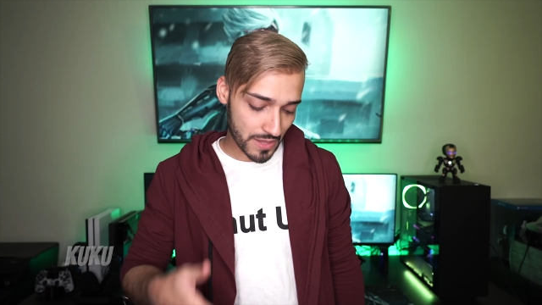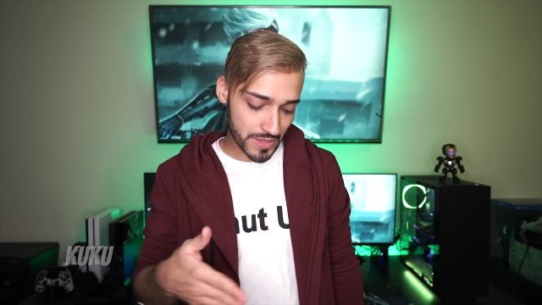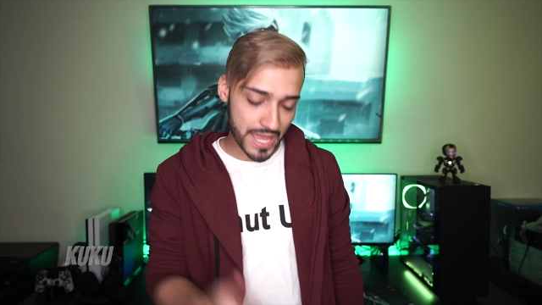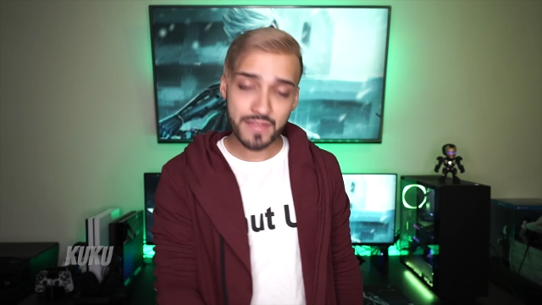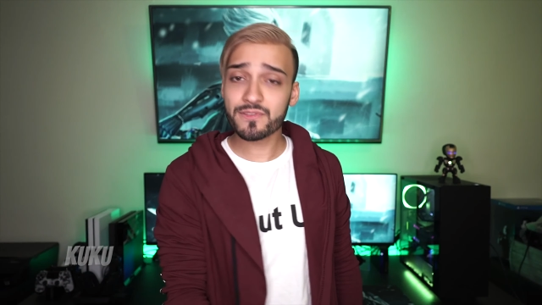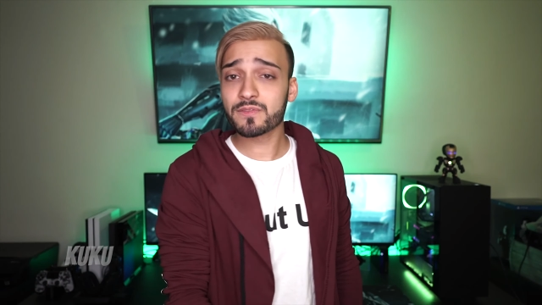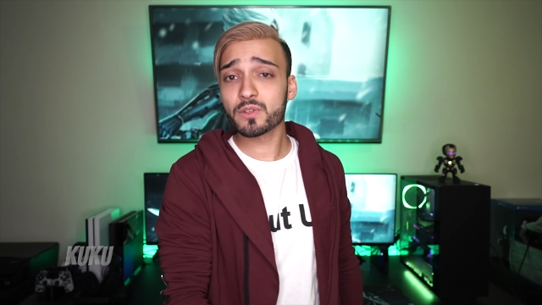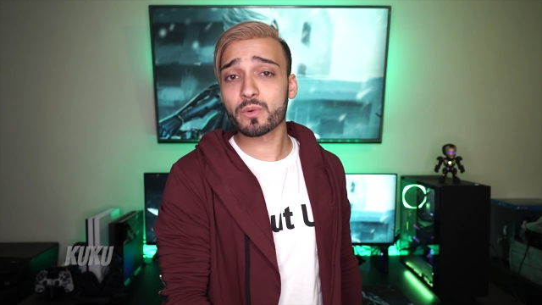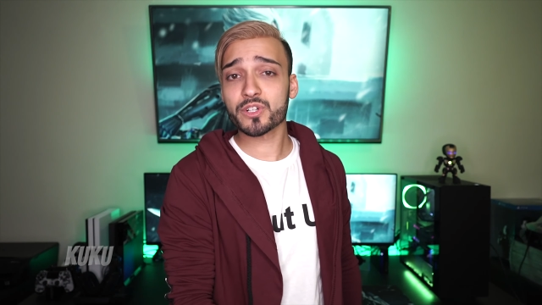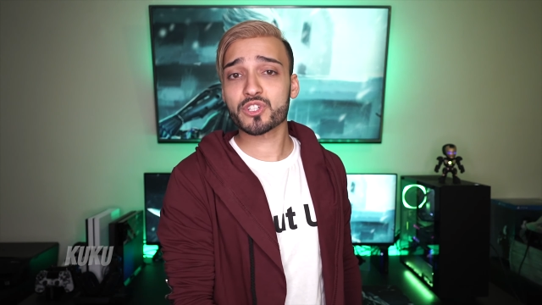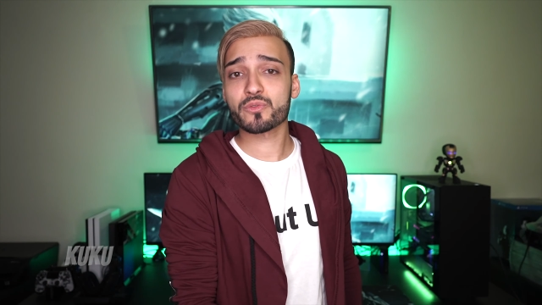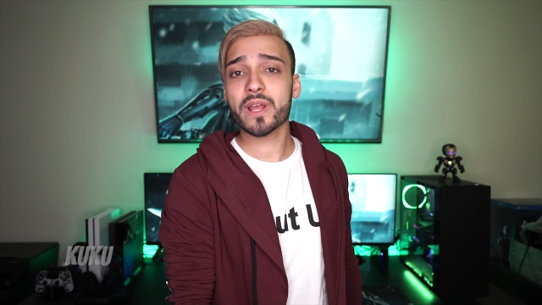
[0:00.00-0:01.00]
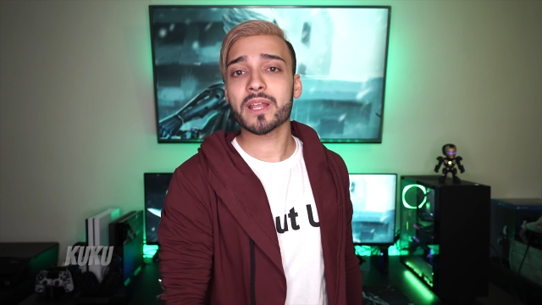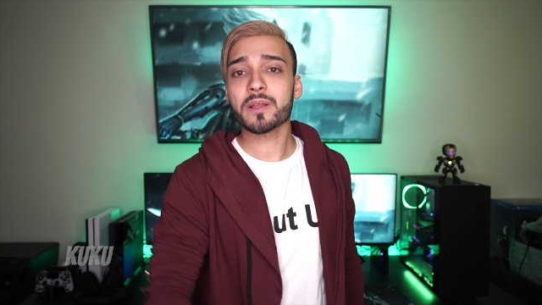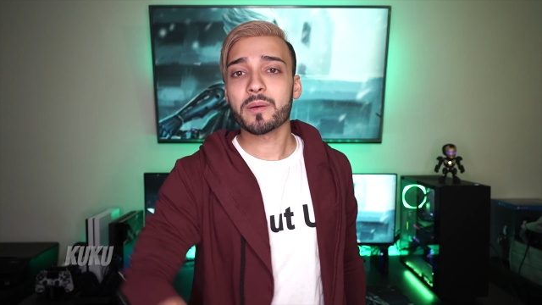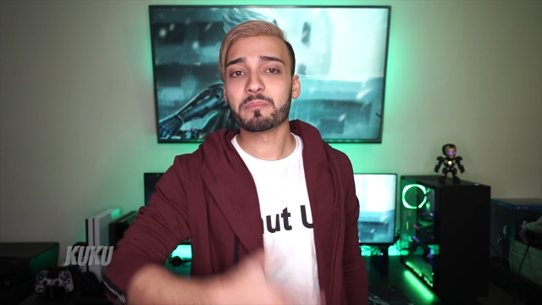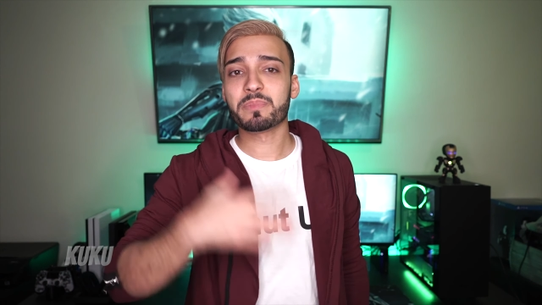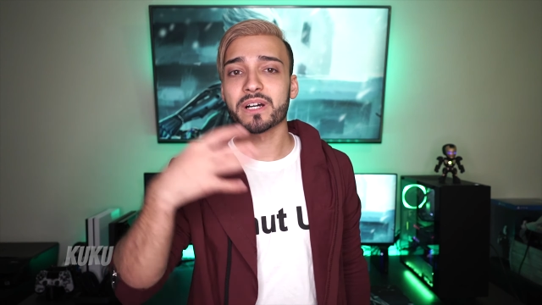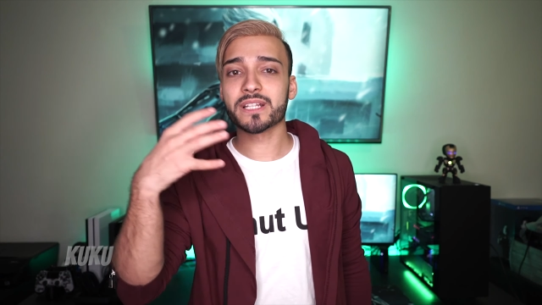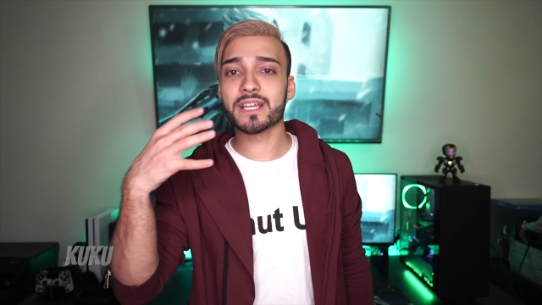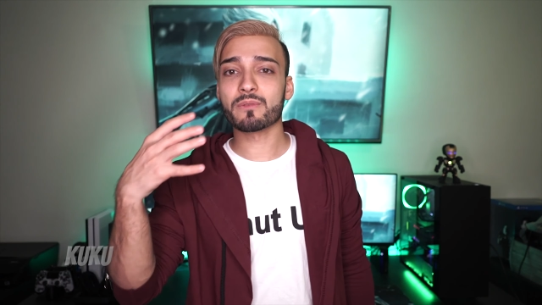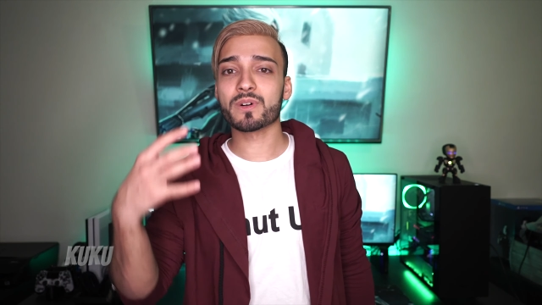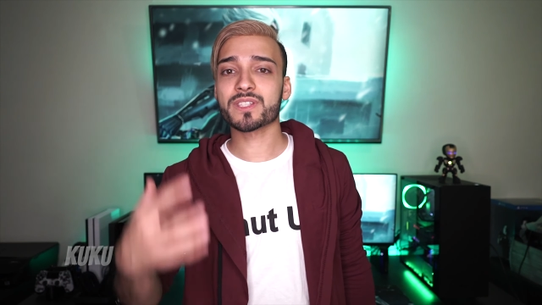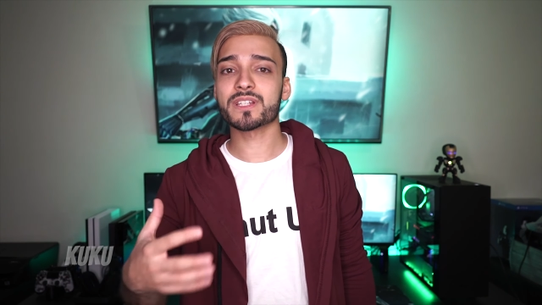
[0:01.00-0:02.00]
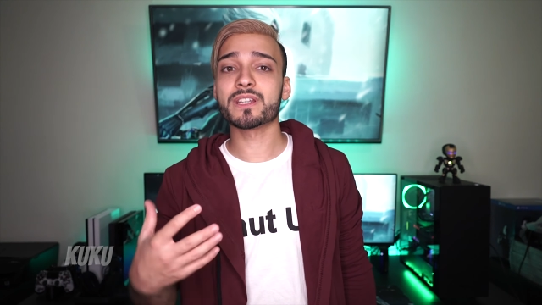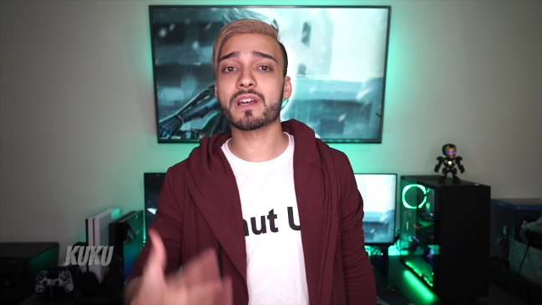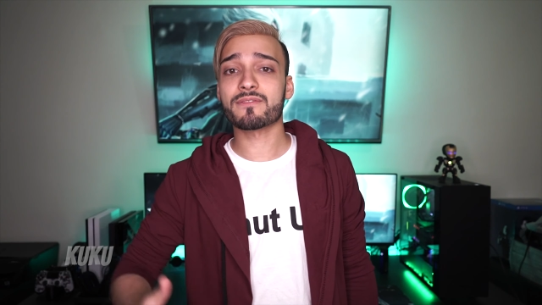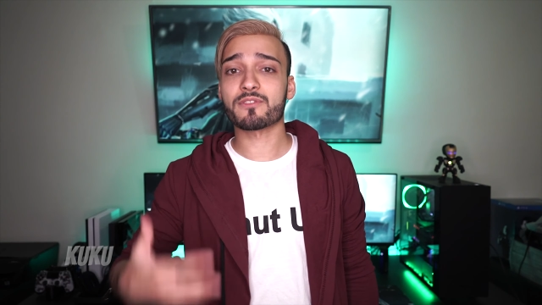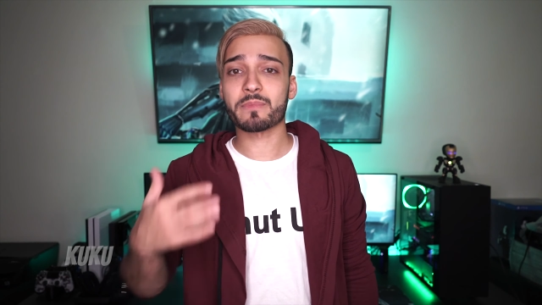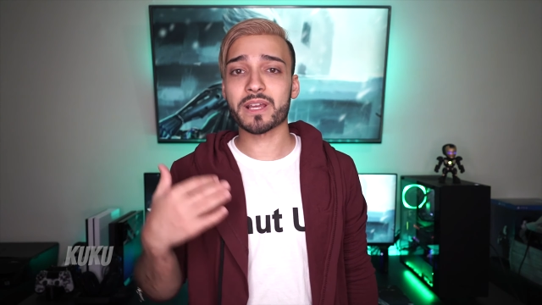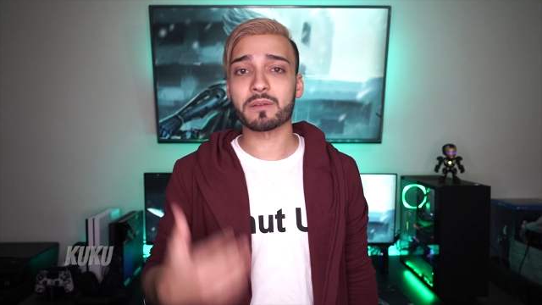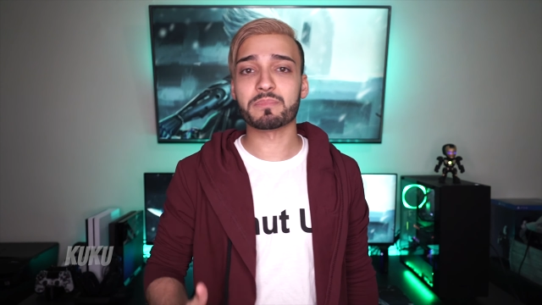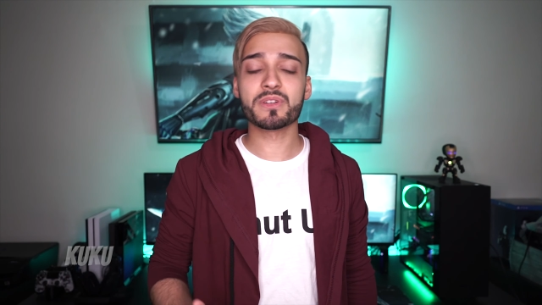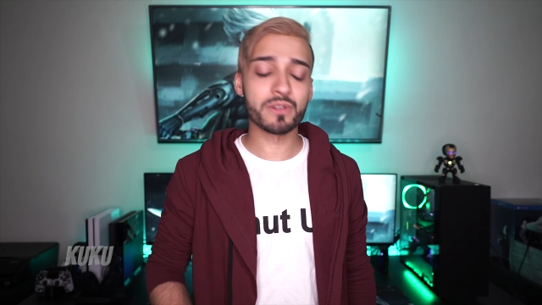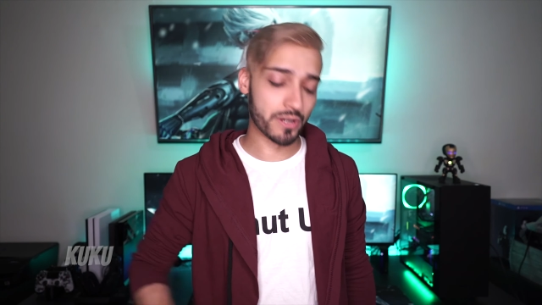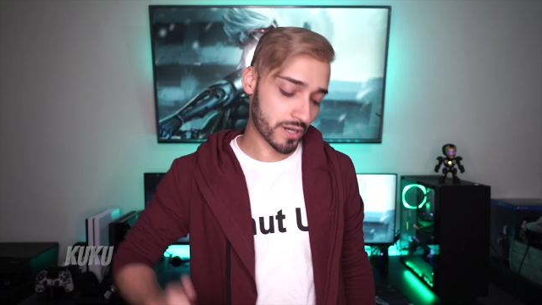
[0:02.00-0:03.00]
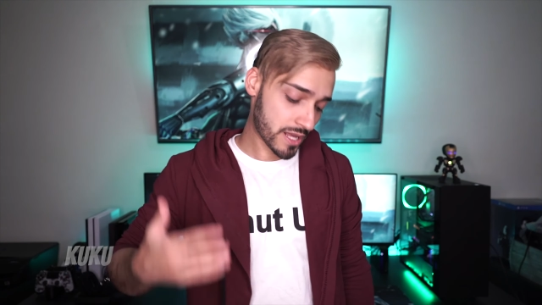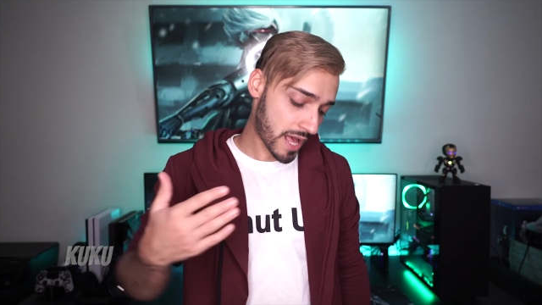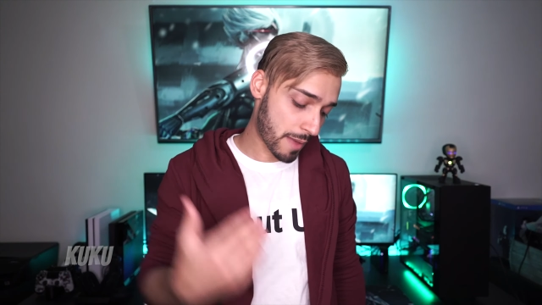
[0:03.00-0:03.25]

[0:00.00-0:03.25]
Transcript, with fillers: Now the A fifty works great, but it wasn't enough for my computer.